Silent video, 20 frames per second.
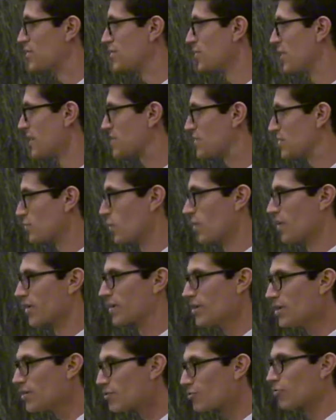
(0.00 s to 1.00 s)
who gets to work
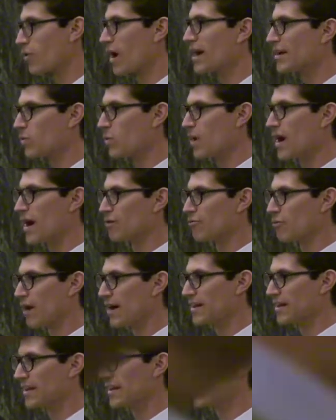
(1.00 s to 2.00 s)
right away,
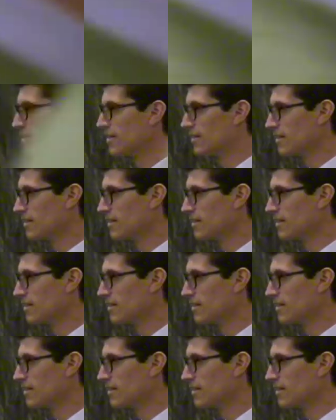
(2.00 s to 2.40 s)
writing his